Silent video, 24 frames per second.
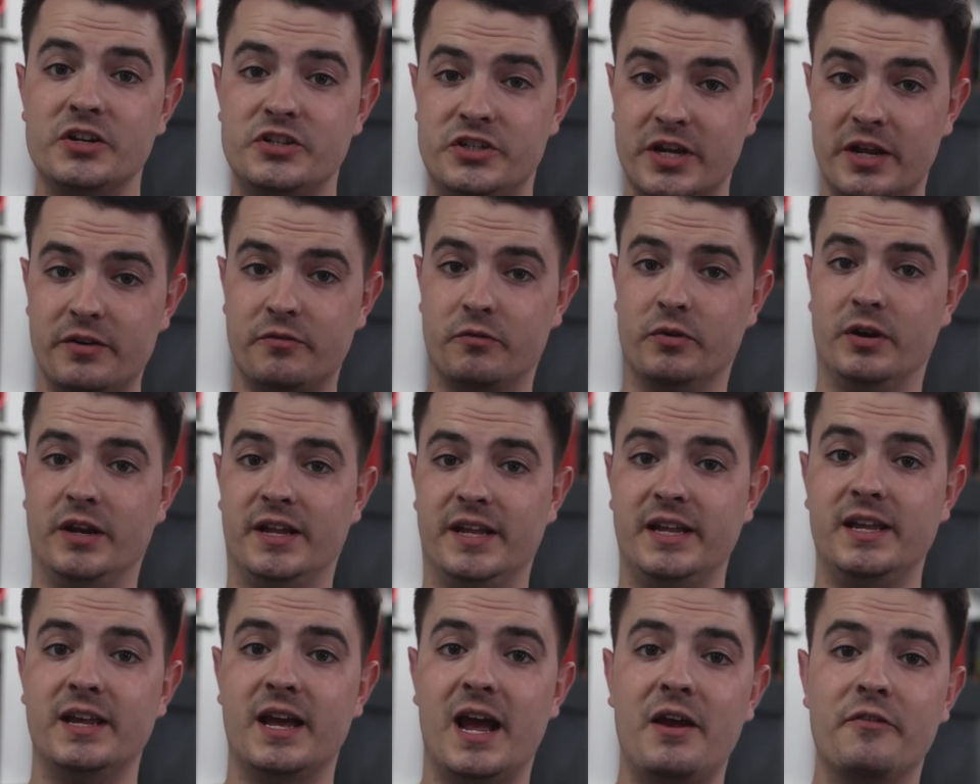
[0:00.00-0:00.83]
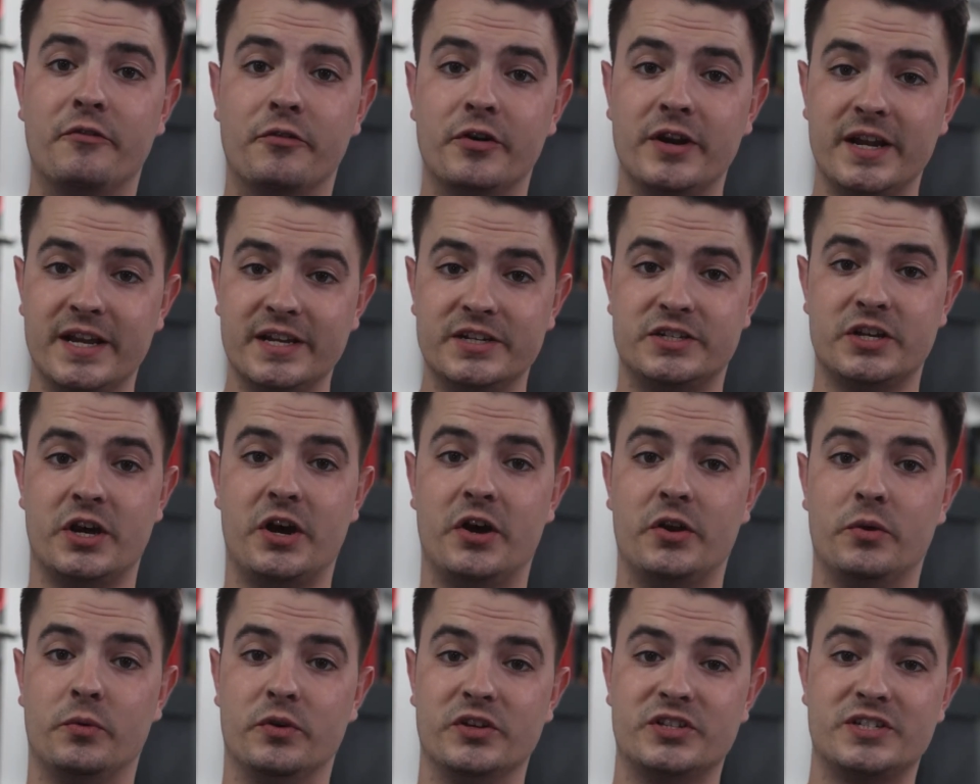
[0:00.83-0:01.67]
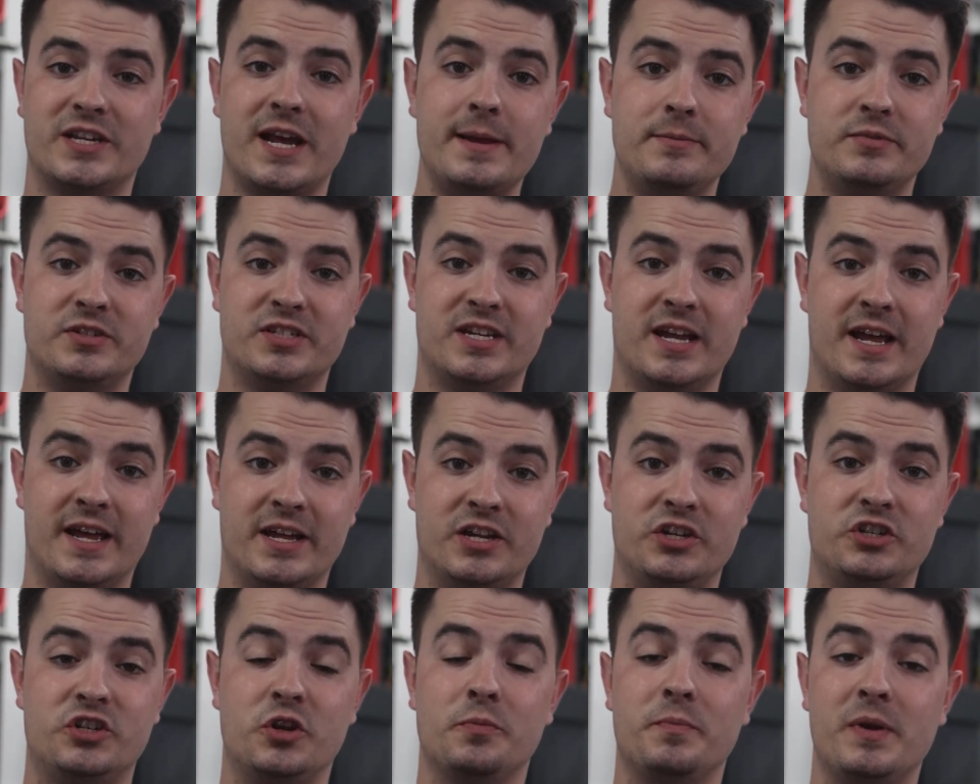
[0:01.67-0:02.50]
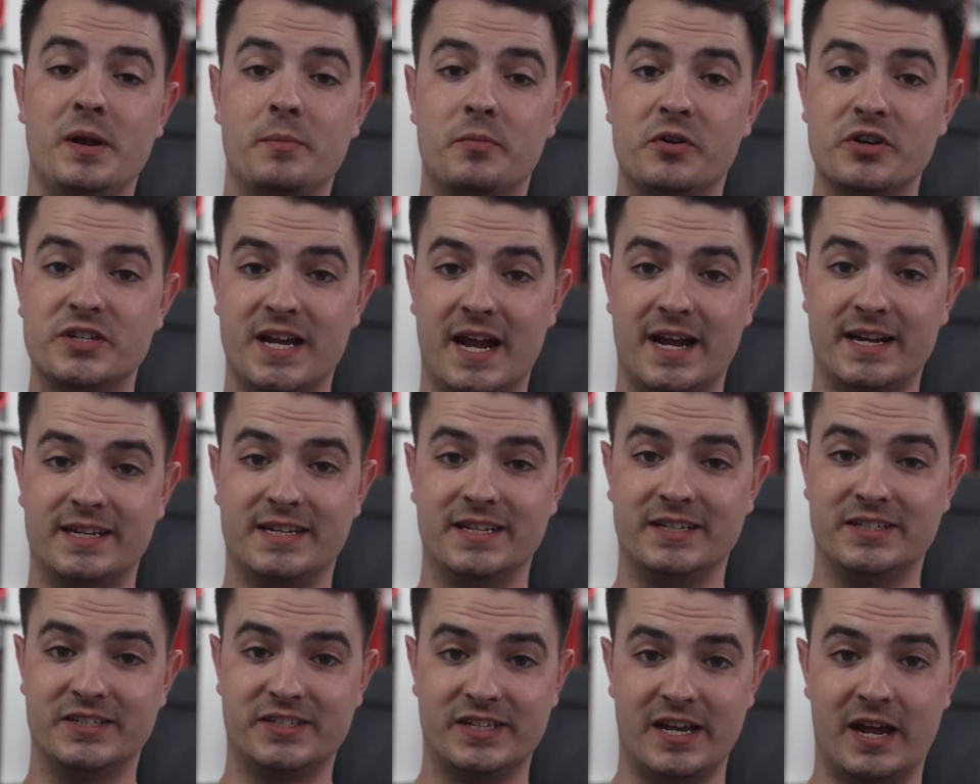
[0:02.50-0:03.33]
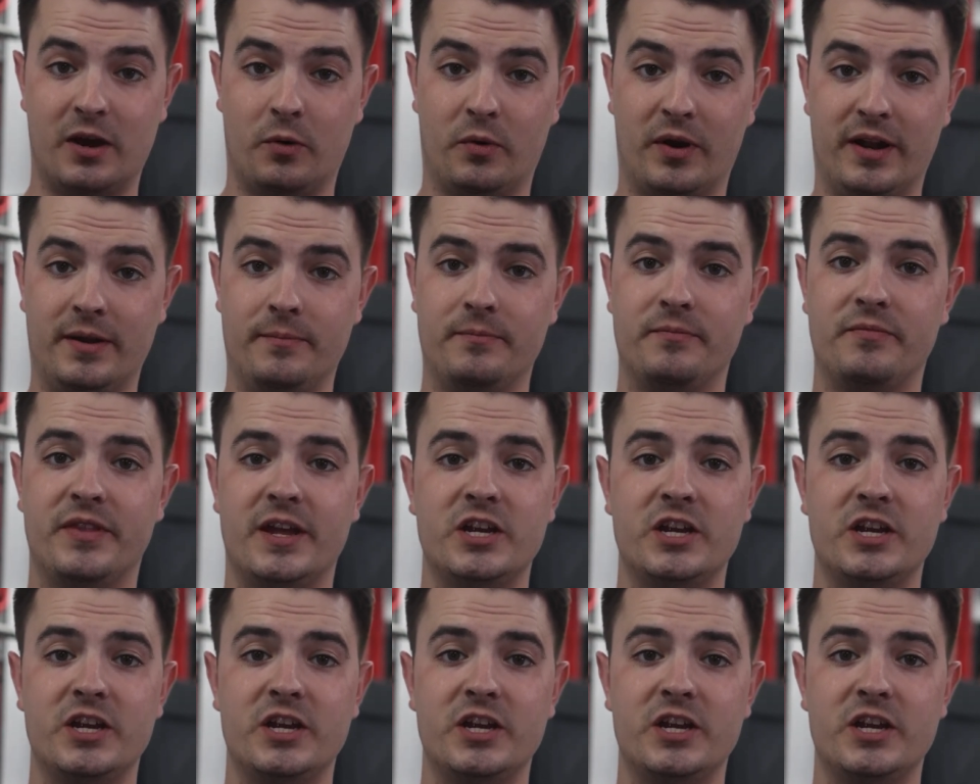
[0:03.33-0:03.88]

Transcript: Generally, every internal escape stair should be a protected stairway.